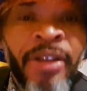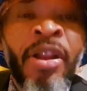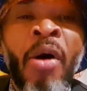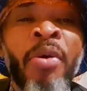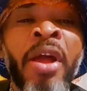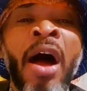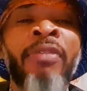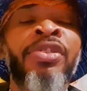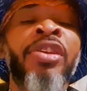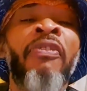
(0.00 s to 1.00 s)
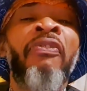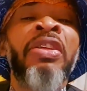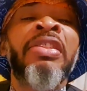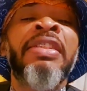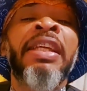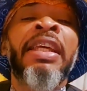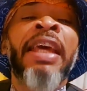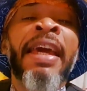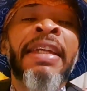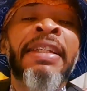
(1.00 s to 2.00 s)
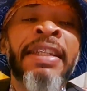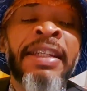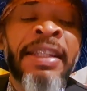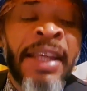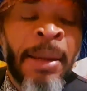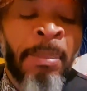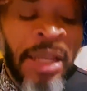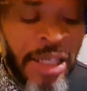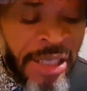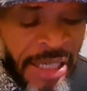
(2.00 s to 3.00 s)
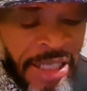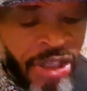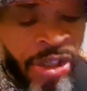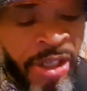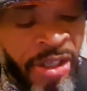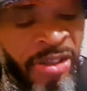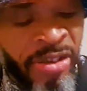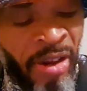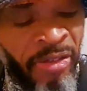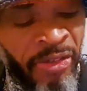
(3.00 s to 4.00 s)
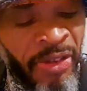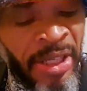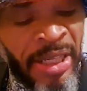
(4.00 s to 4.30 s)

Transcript: Now they have sophisticated detectmentation stuff.